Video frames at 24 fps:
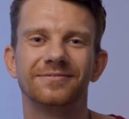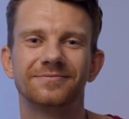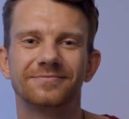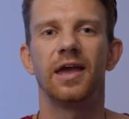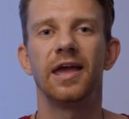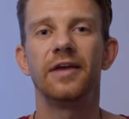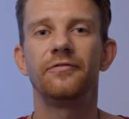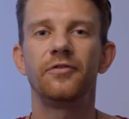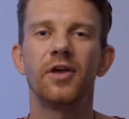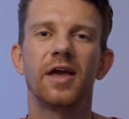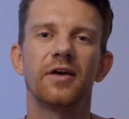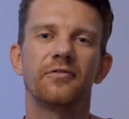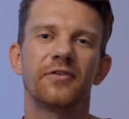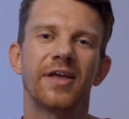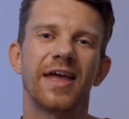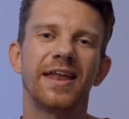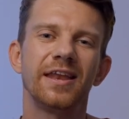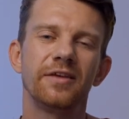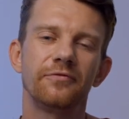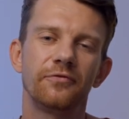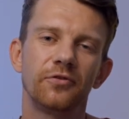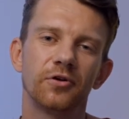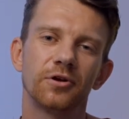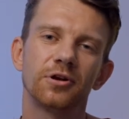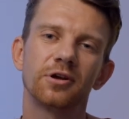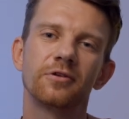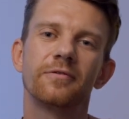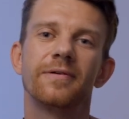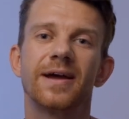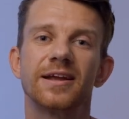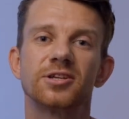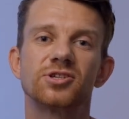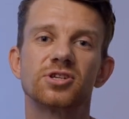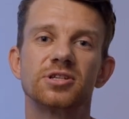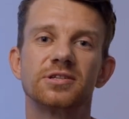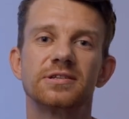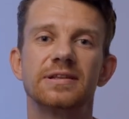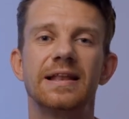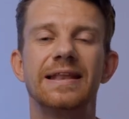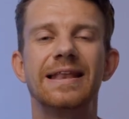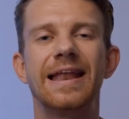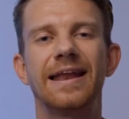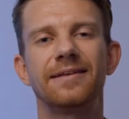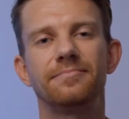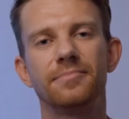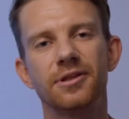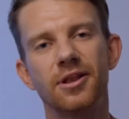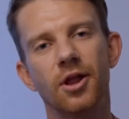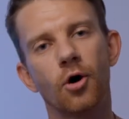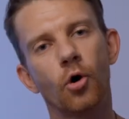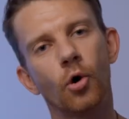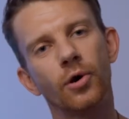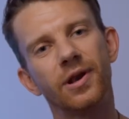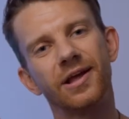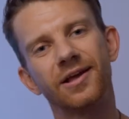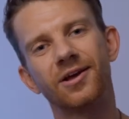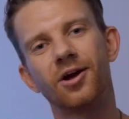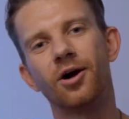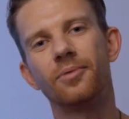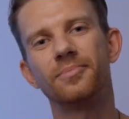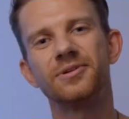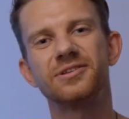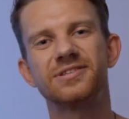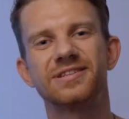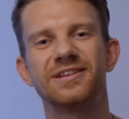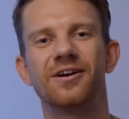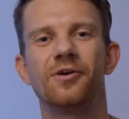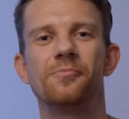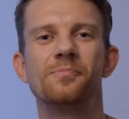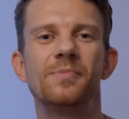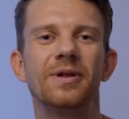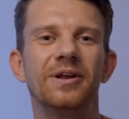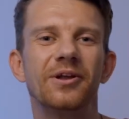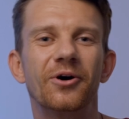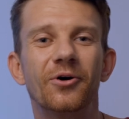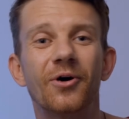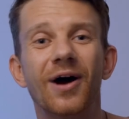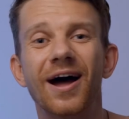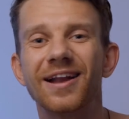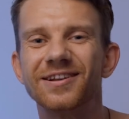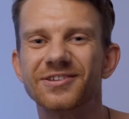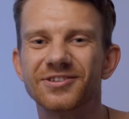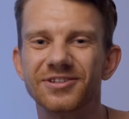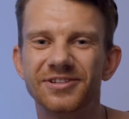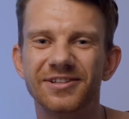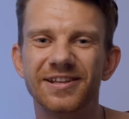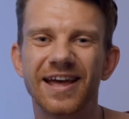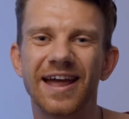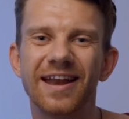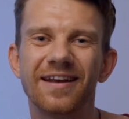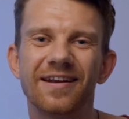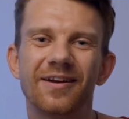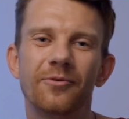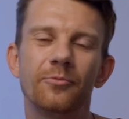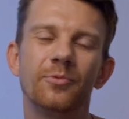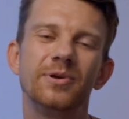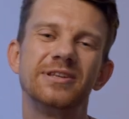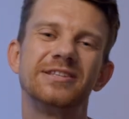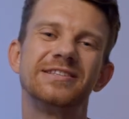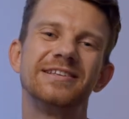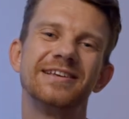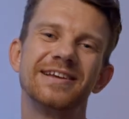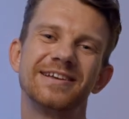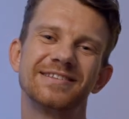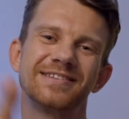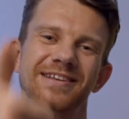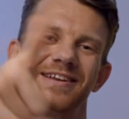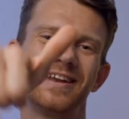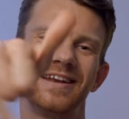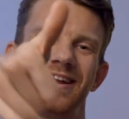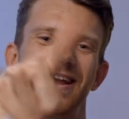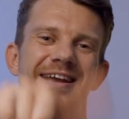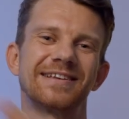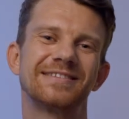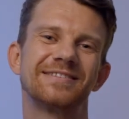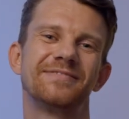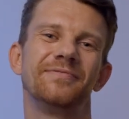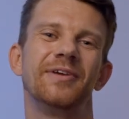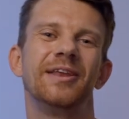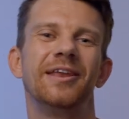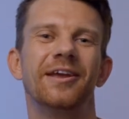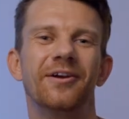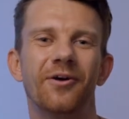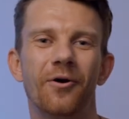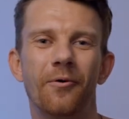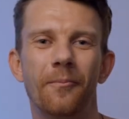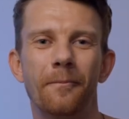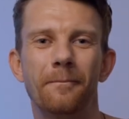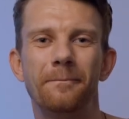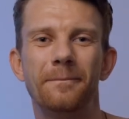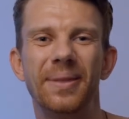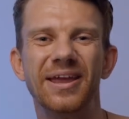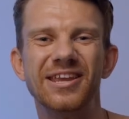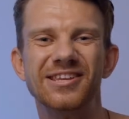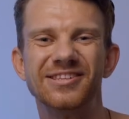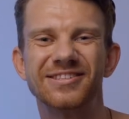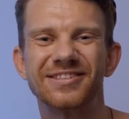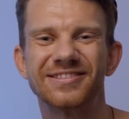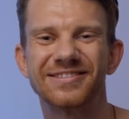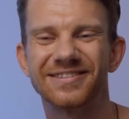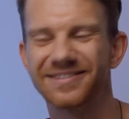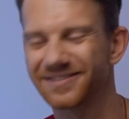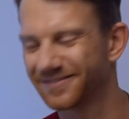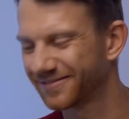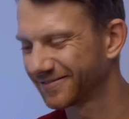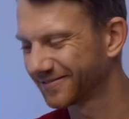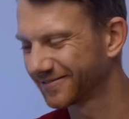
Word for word: If you have any further question, let me know in the comments down below. Until then, we see us in the next video. Peace!